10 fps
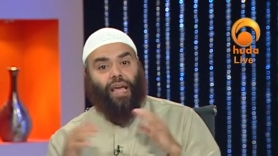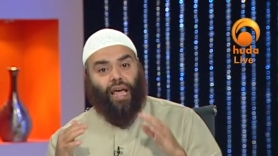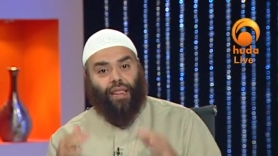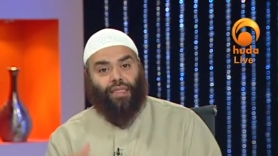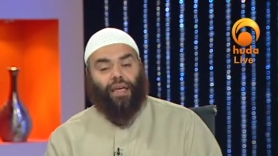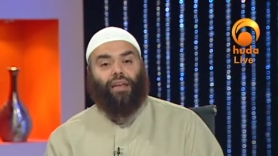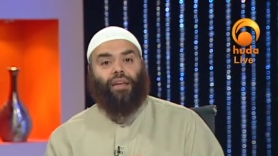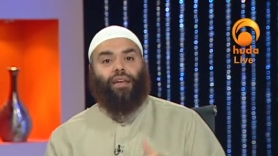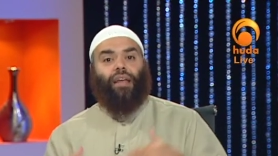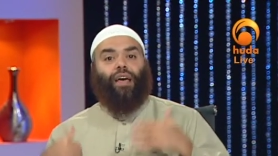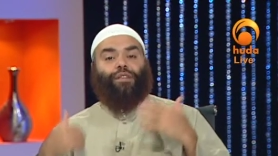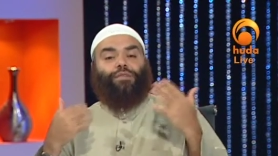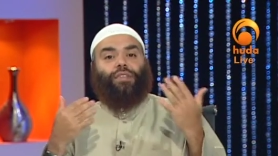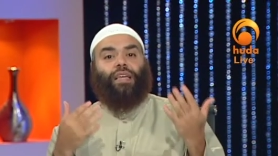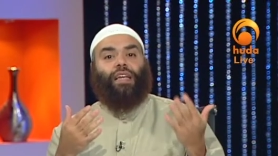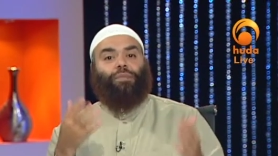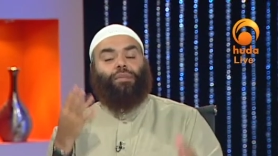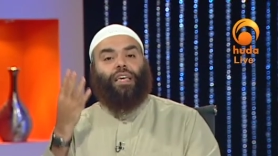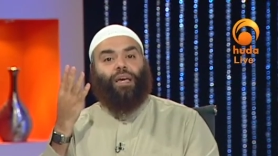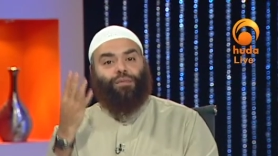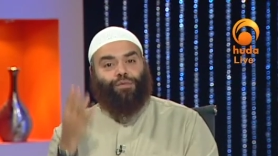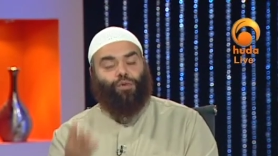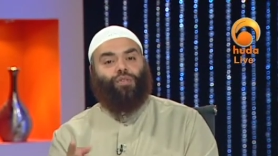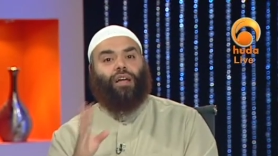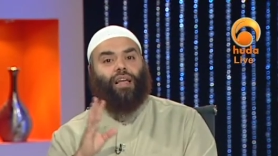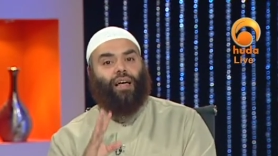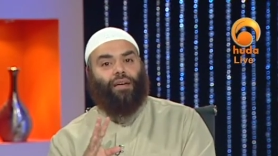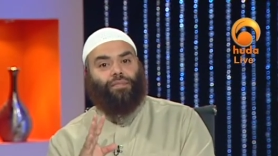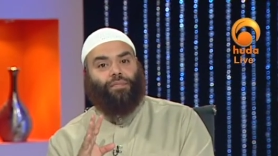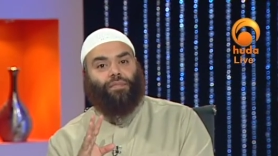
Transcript: And then after that it became four rak'ah.